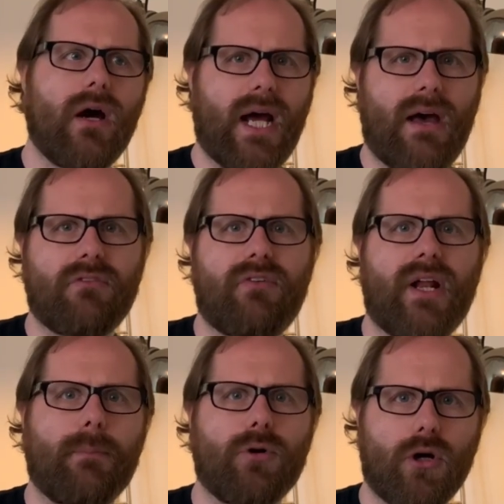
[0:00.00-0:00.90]
I have a
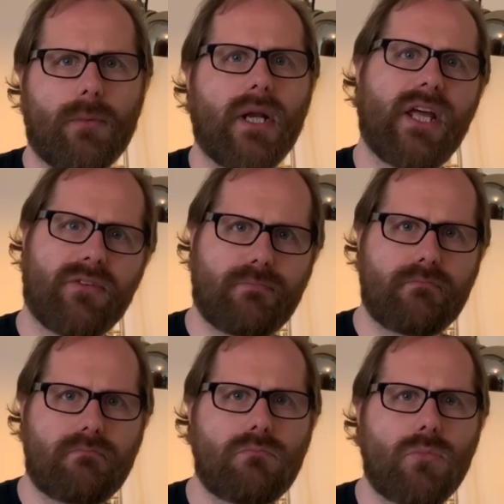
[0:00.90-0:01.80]
feeling predominantly it's
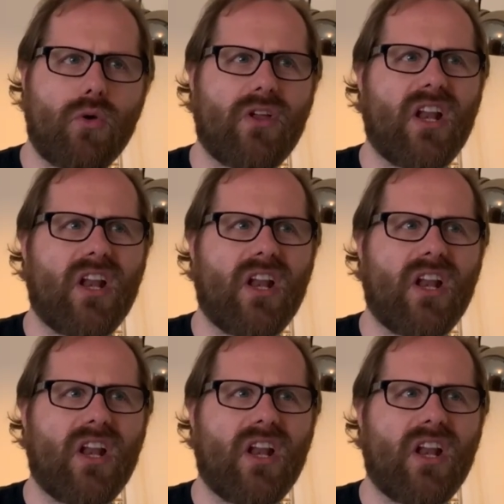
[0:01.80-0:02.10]
more than